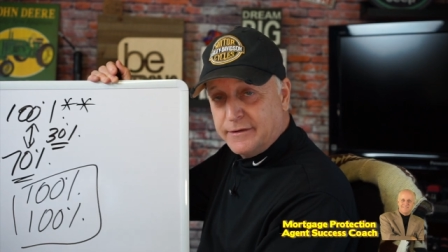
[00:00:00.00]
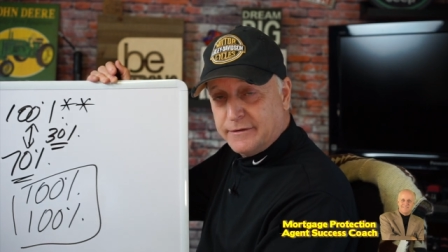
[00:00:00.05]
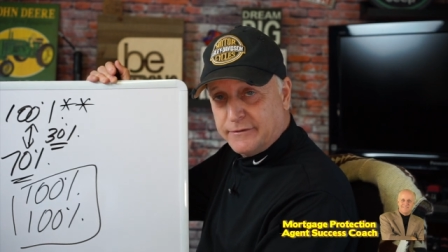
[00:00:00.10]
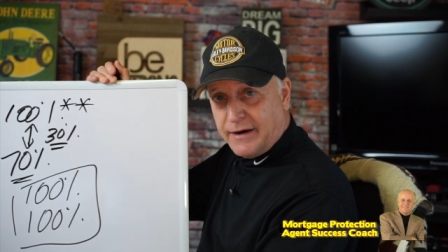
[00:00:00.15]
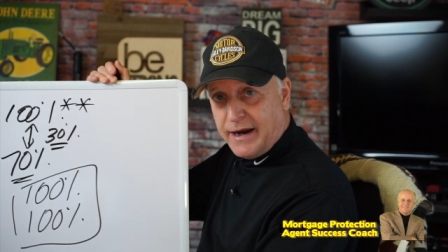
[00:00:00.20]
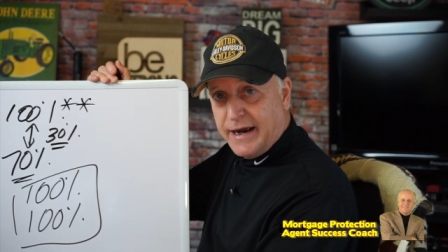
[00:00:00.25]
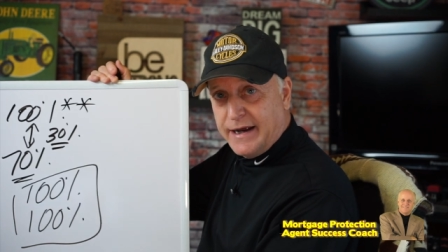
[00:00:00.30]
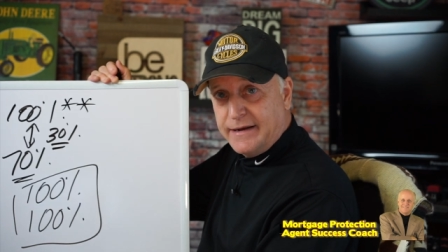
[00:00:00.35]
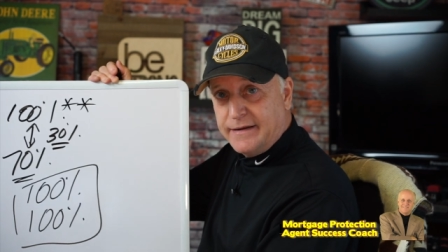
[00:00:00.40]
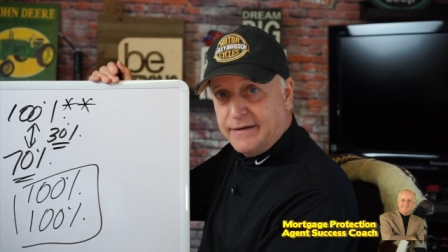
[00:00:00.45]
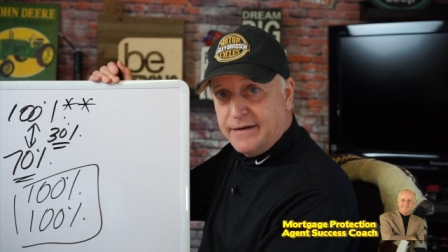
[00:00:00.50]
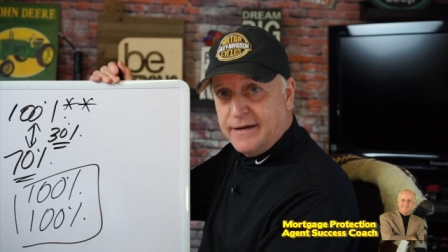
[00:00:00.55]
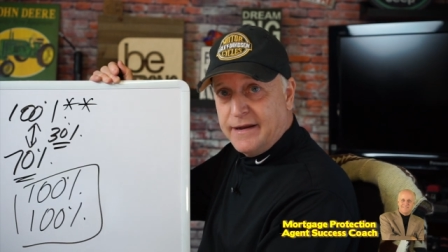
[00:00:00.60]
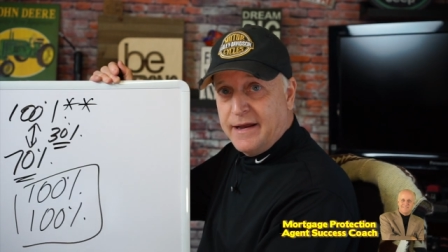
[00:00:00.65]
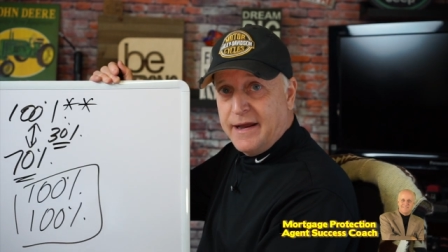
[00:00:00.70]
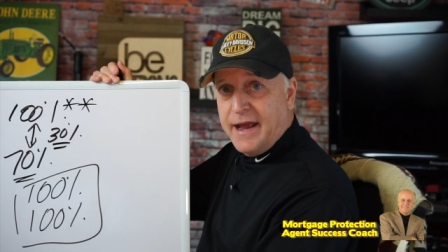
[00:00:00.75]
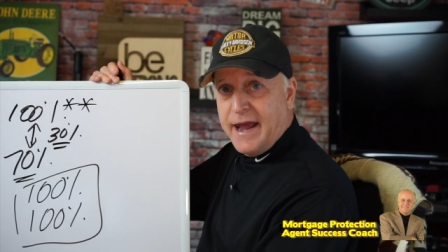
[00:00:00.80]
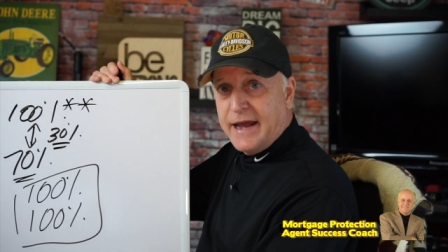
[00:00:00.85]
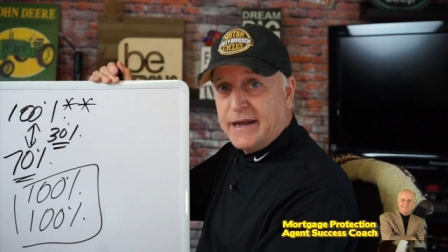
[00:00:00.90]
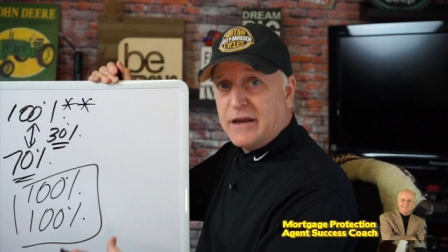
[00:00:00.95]
right?
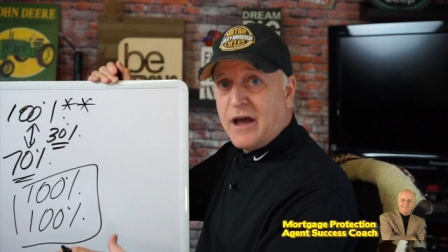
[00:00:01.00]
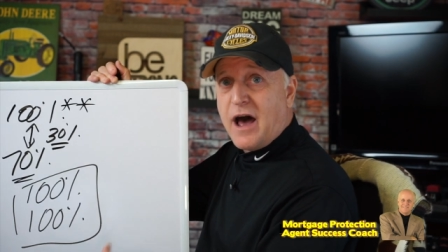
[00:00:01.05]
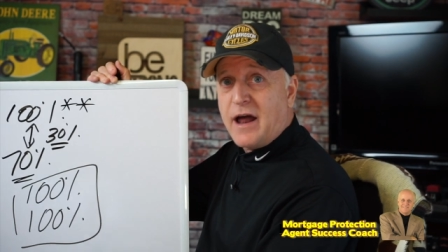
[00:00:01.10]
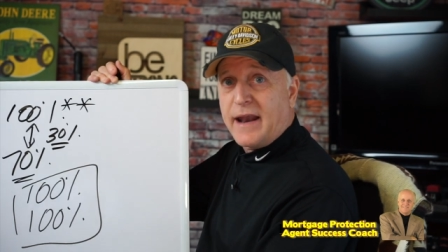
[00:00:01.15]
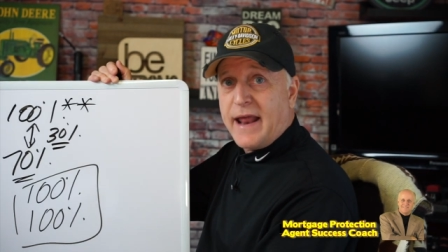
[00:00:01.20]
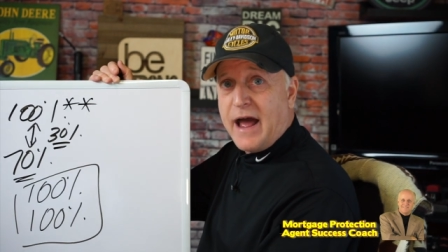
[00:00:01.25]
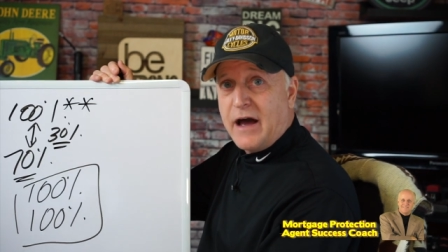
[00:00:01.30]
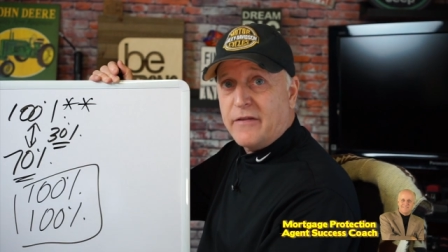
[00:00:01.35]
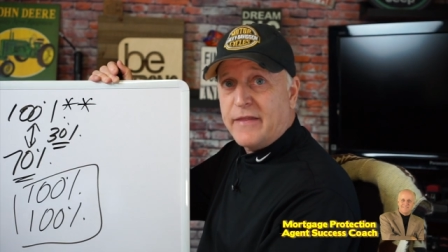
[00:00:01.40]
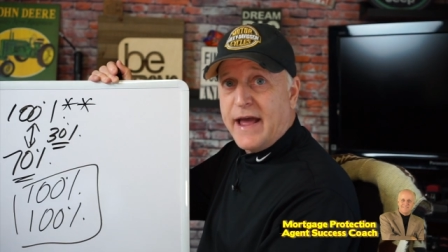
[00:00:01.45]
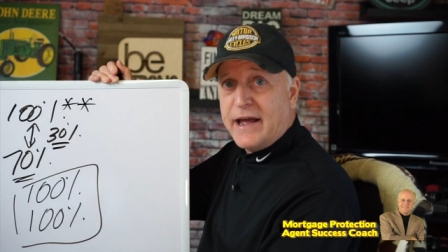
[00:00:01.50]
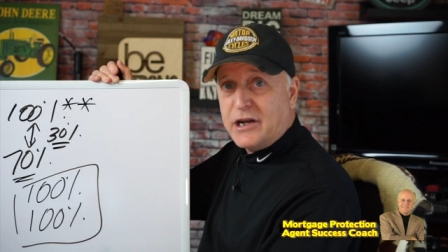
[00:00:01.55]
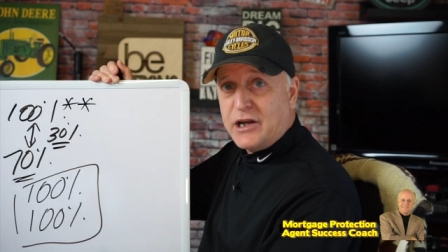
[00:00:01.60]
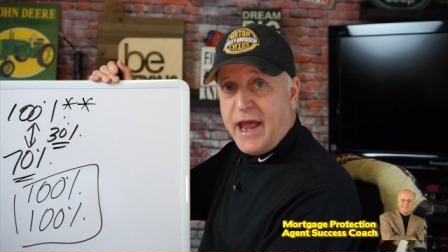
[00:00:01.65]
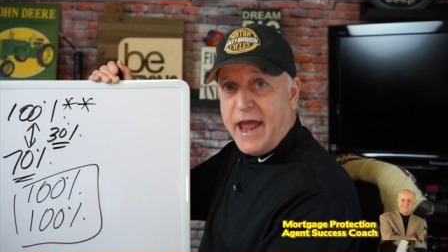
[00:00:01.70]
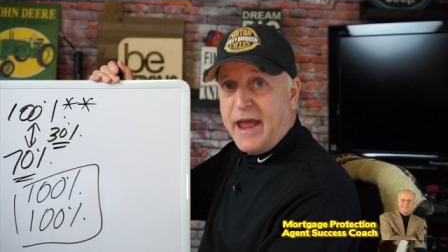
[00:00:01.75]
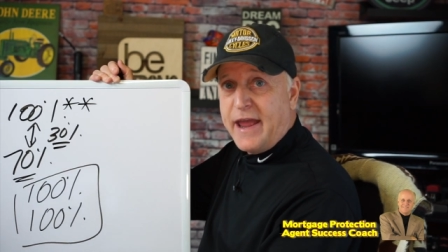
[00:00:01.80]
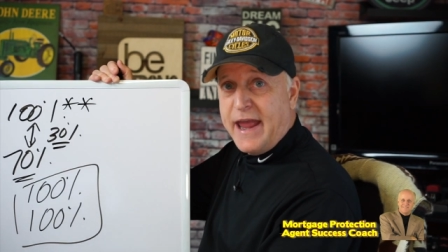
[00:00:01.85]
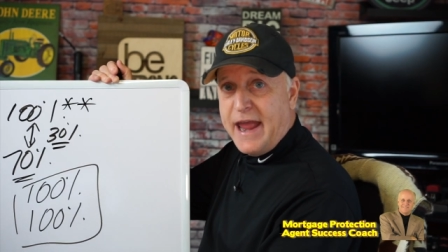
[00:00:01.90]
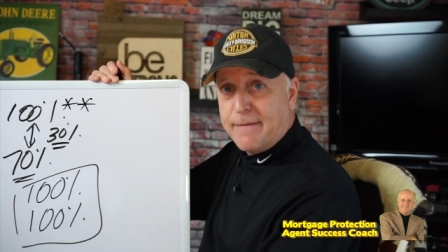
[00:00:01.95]
And not allow that
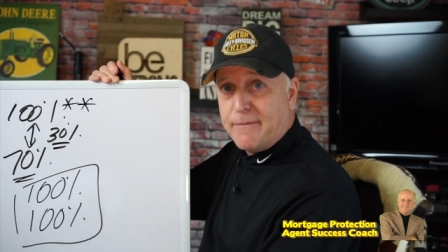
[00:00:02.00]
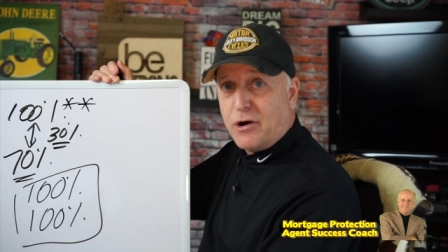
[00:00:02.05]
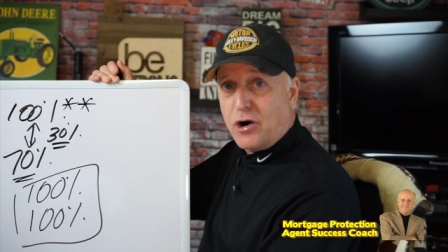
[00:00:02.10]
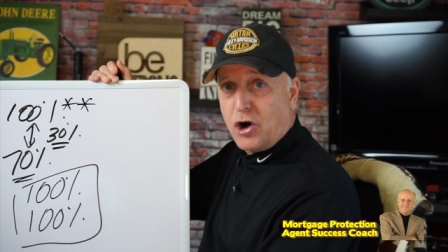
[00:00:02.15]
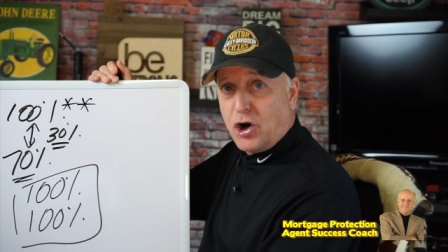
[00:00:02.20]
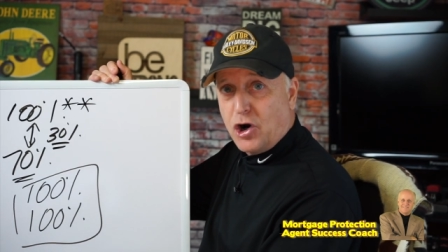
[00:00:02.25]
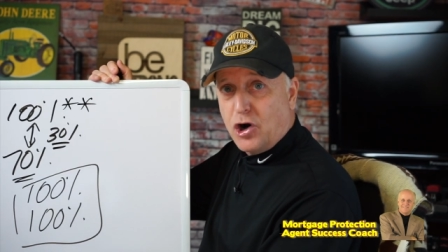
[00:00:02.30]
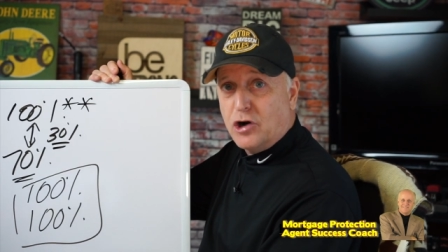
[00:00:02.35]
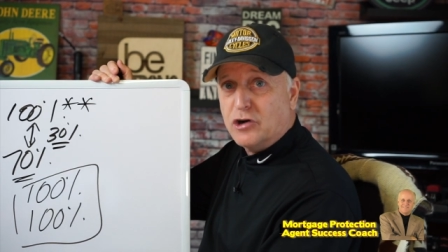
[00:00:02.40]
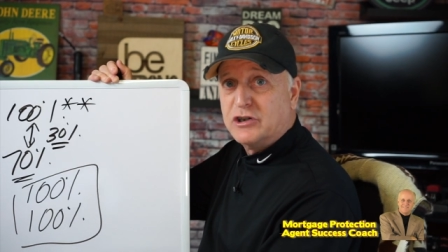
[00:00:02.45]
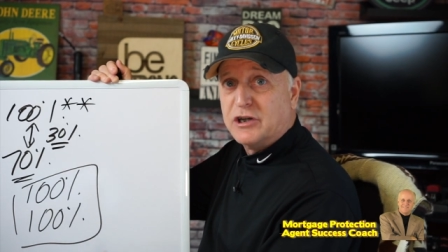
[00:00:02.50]
him or her